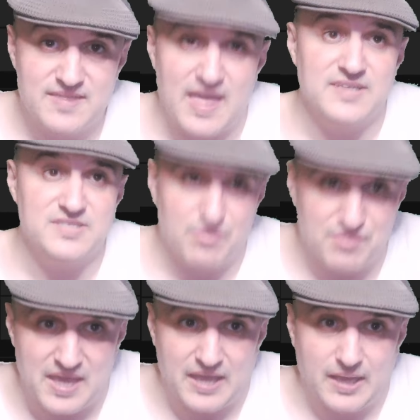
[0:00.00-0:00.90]
That is a
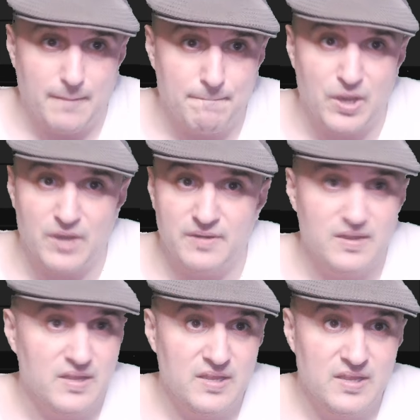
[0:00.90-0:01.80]
thing, but
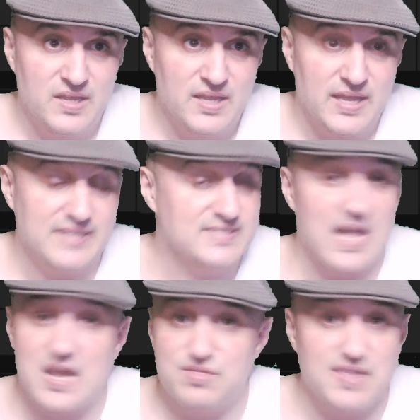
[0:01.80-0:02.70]
it's
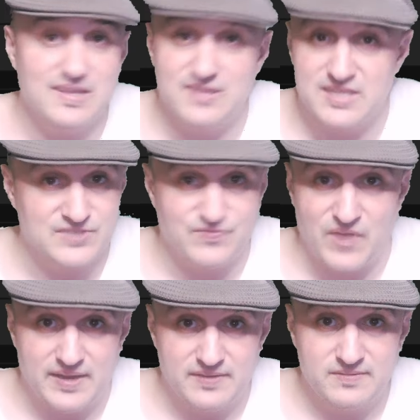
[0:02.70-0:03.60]
not a thing in this fight.